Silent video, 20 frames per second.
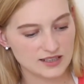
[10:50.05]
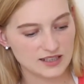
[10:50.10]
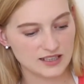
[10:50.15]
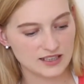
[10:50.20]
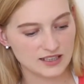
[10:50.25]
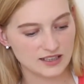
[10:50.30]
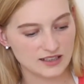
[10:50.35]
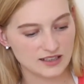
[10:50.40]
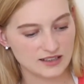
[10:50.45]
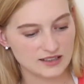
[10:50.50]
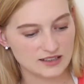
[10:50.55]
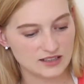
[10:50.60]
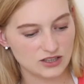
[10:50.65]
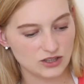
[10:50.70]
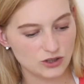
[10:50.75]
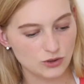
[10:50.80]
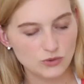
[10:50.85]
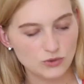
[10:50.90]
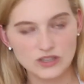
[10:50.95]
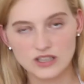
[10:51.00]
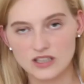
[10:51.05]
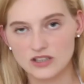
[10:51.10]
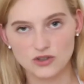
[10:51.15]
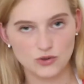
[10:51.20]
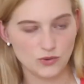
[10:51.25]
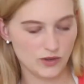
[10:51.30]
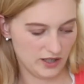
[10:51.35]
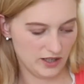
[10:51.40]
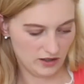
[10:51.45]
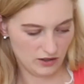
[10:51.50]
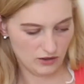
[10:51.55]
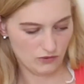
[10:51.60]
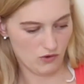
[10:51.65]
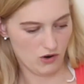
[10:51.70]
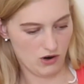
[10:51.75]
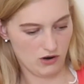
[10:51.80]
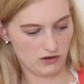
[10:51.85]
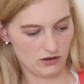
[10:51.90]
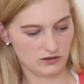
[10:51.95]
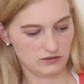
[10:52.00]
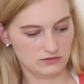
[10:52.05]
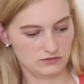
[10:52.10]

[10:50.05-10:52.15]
is you didn't do anything wrong.